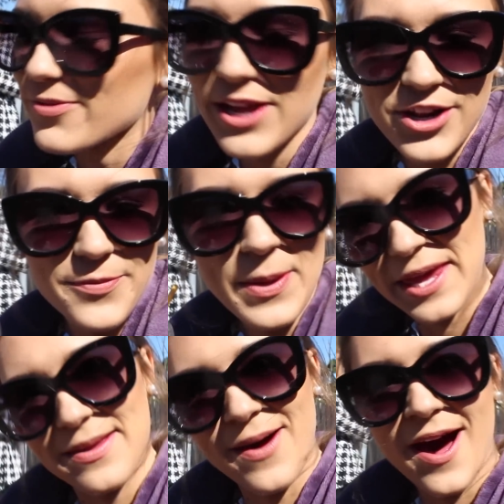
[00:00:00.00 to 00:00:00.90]
we're going to go
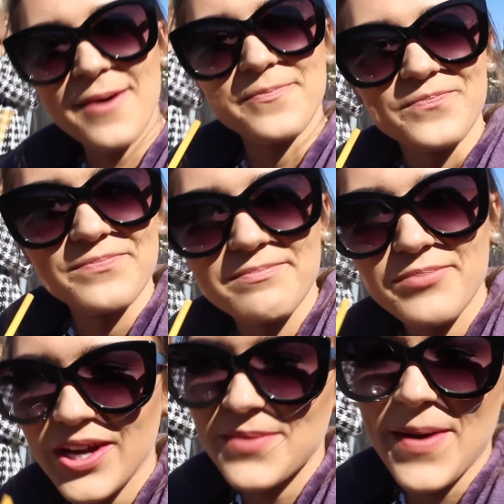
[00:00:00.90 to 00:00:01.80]
pick him up,
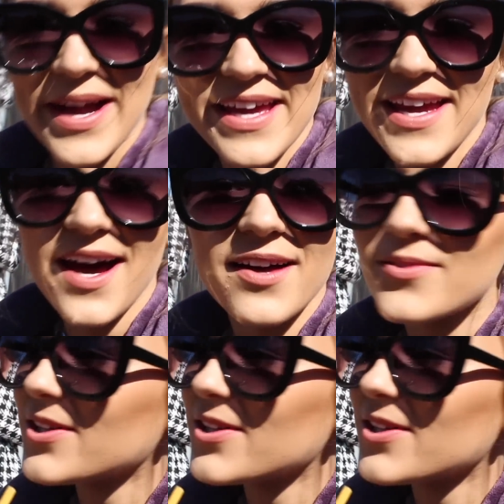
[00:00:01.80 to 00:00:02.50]
bring him back here,